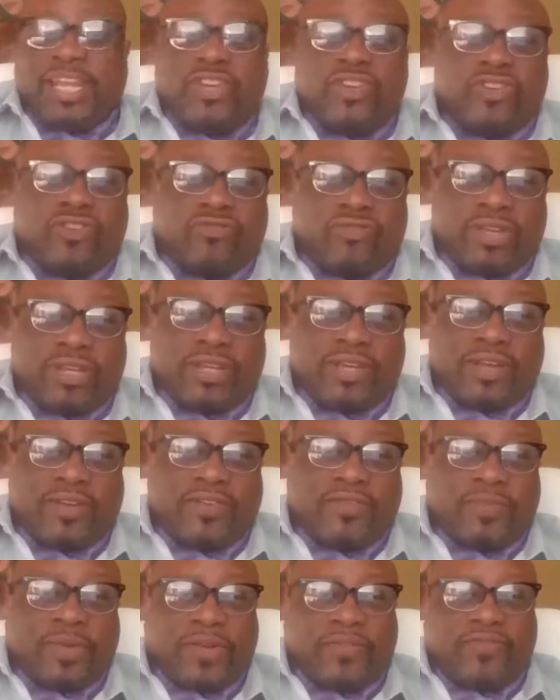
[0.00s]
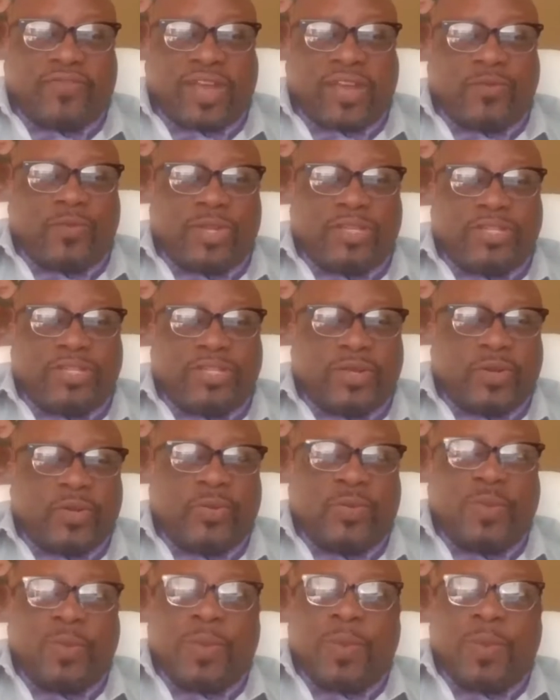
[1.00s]
injury 5 weeks
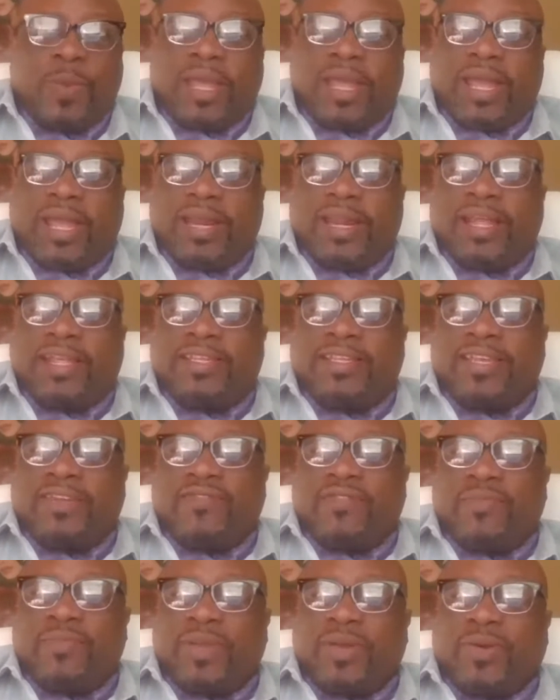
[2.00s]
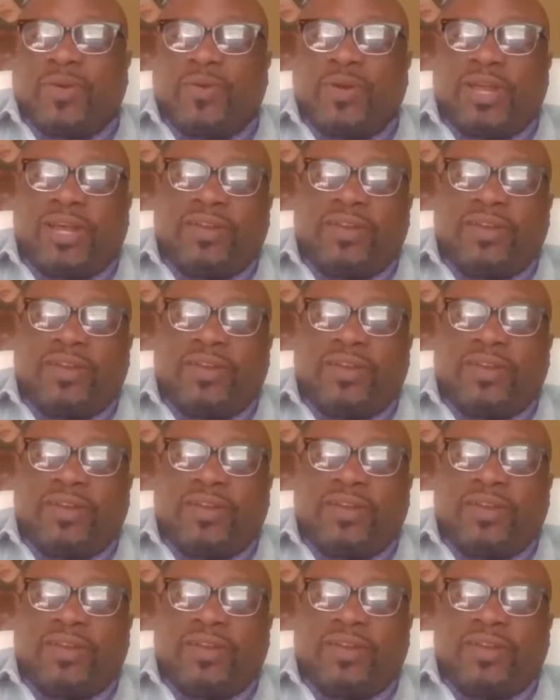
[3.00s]
ago, and it has given me a